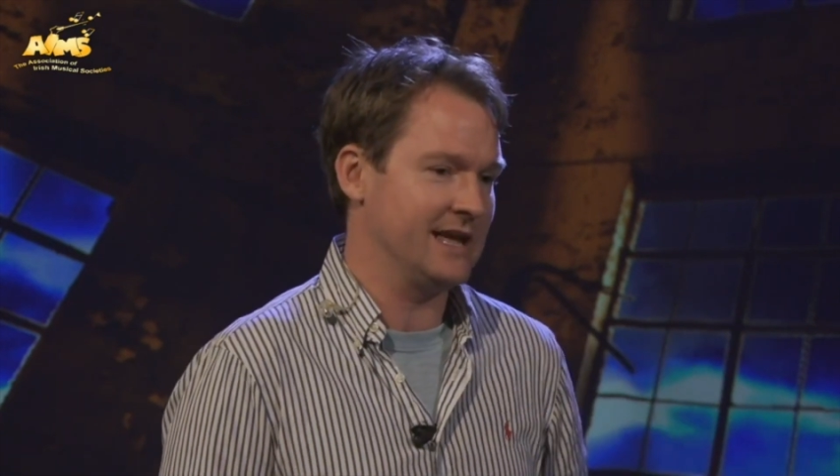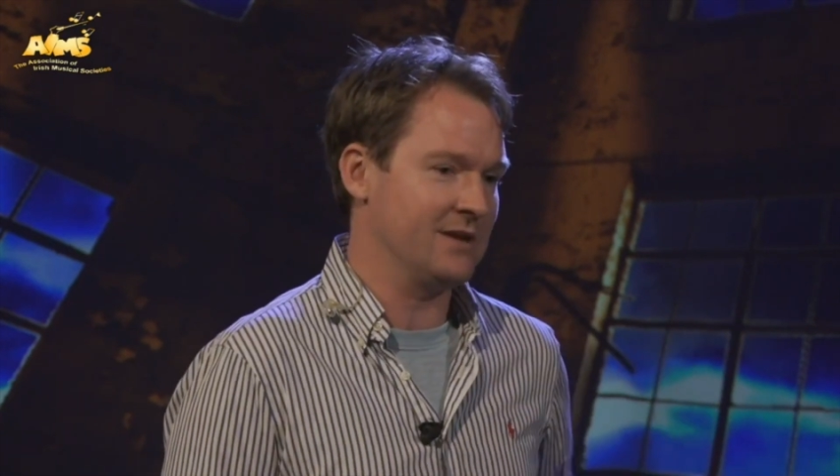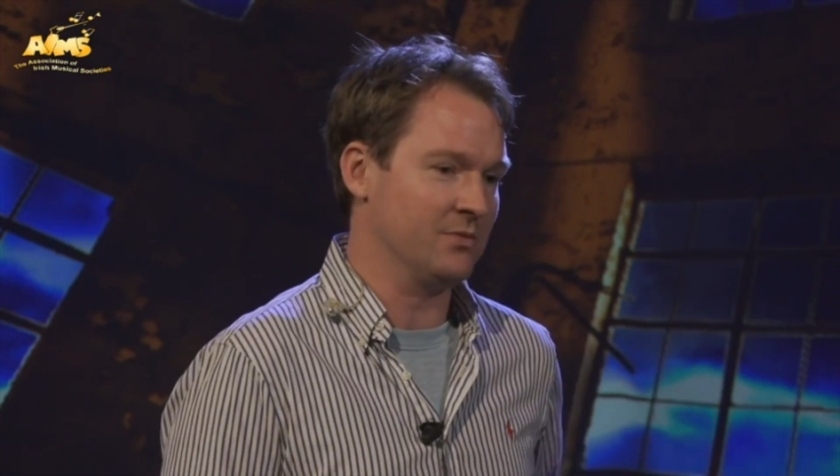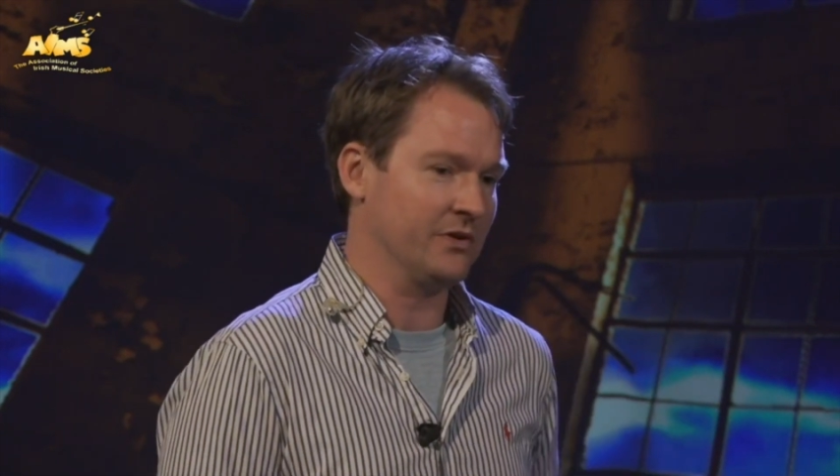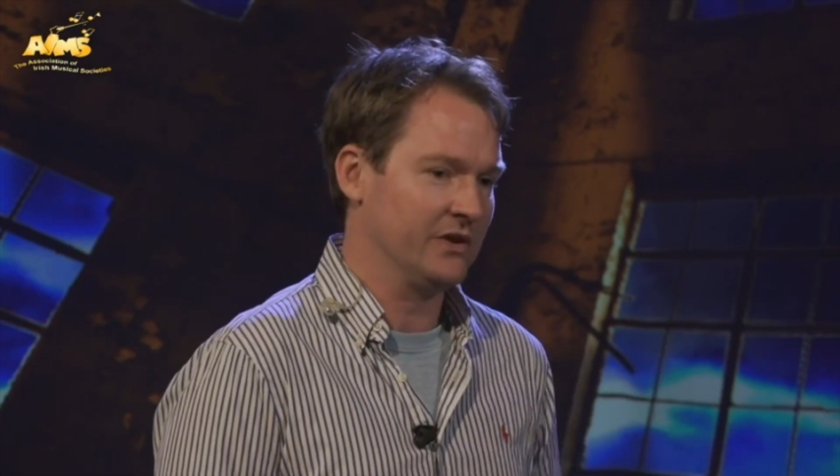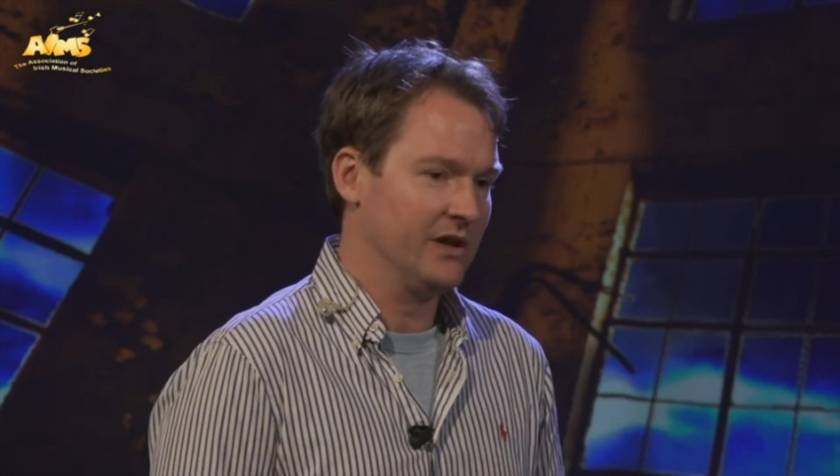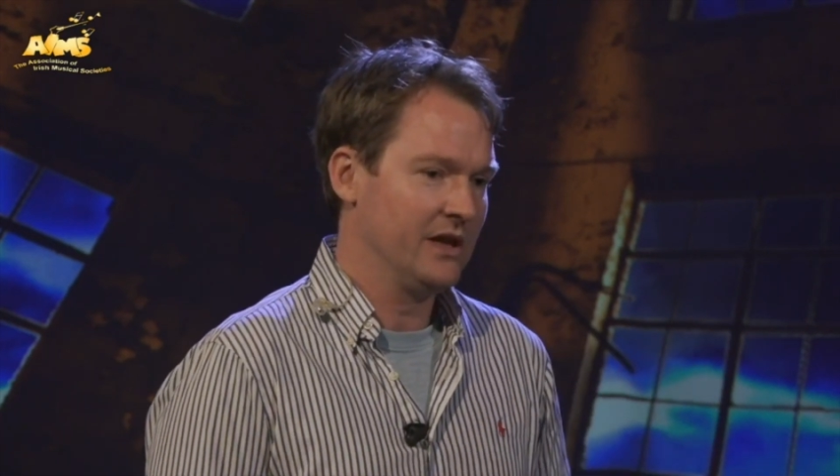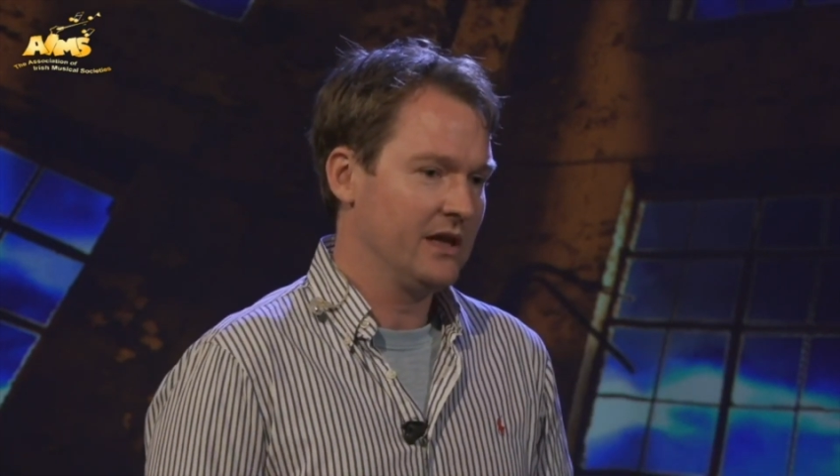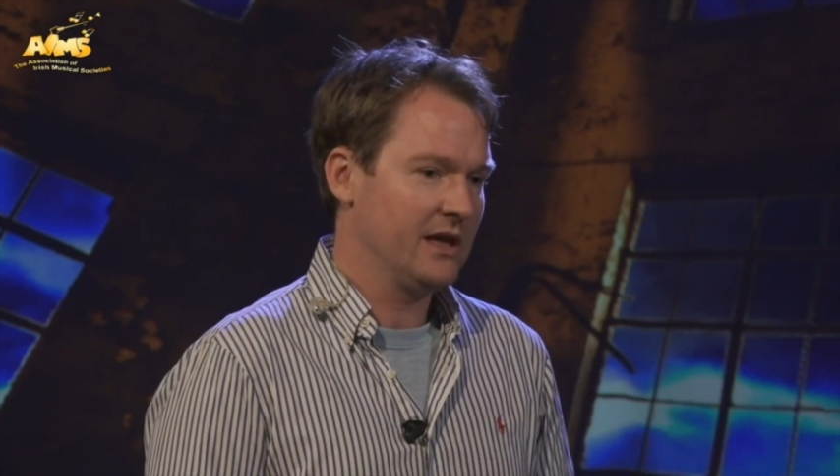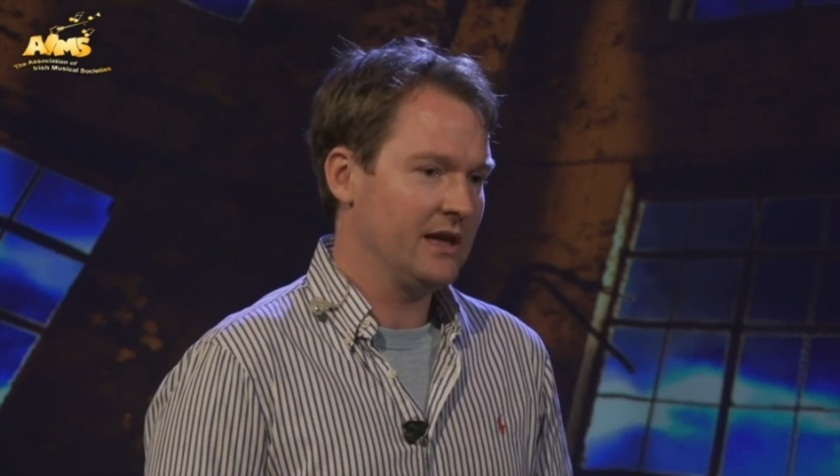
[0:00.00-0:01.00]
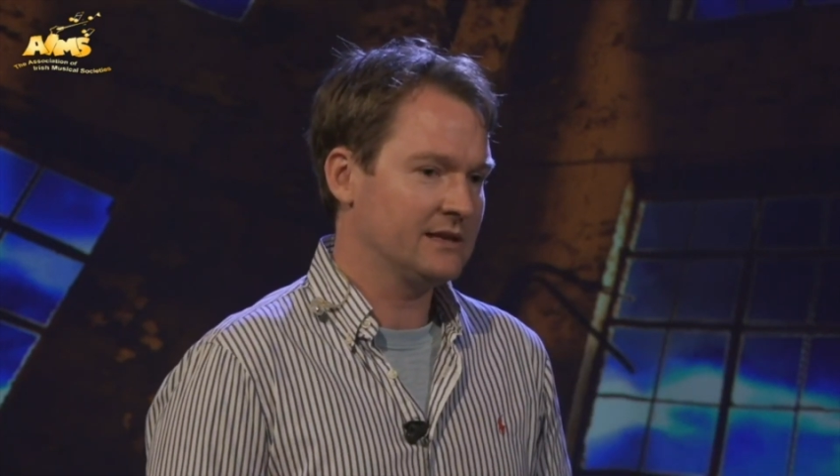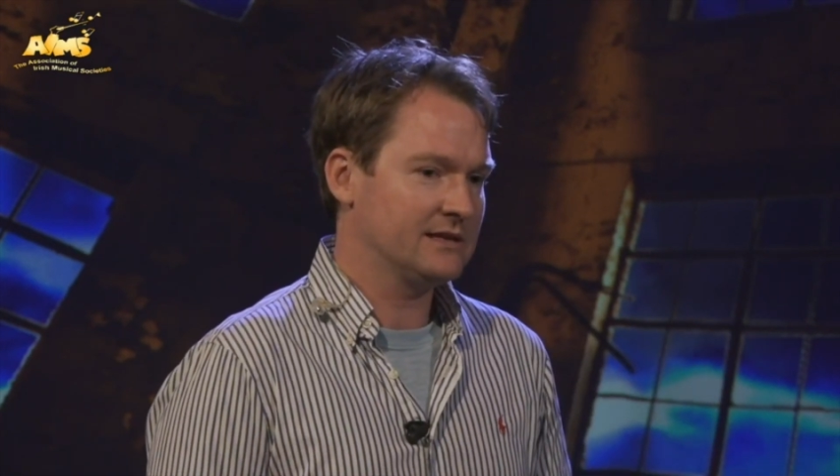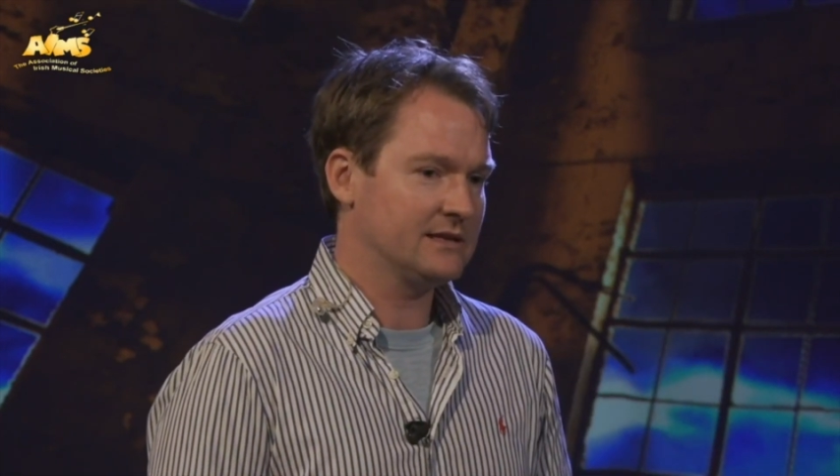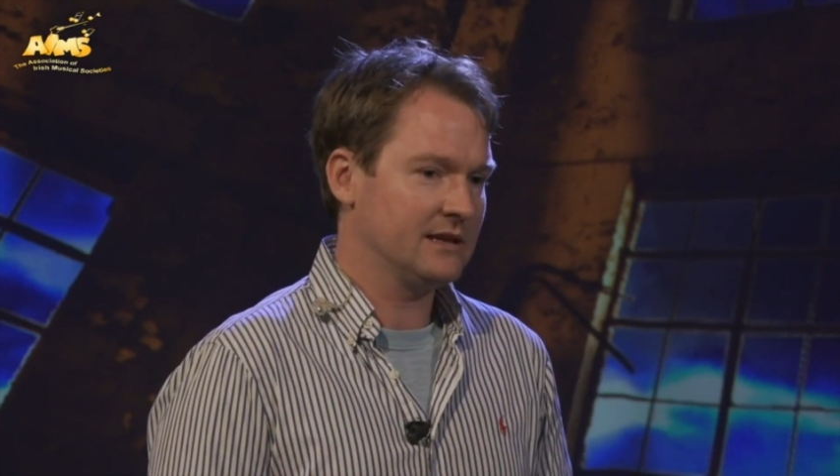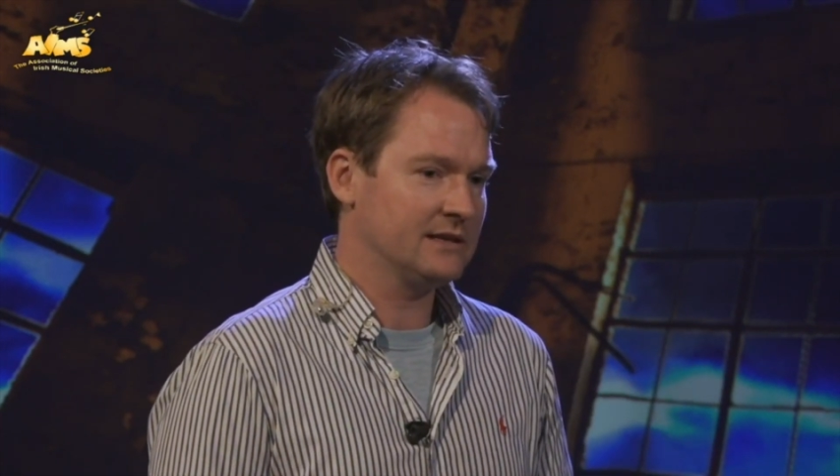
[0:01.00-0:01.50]
say, but
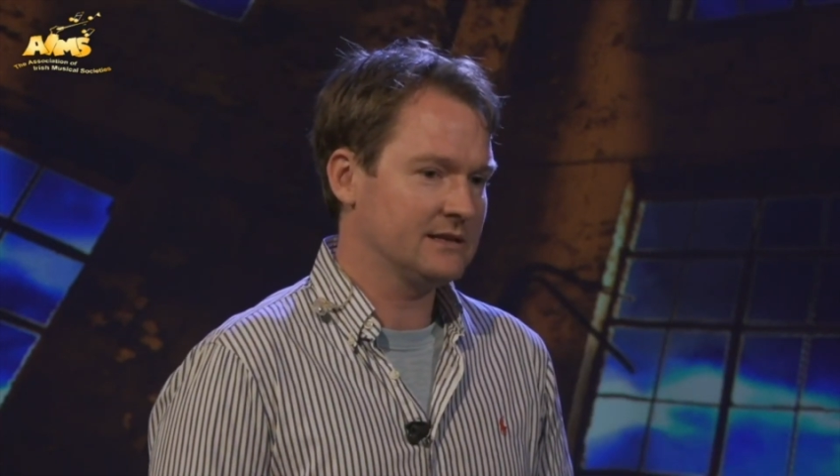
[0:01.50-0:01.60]
it's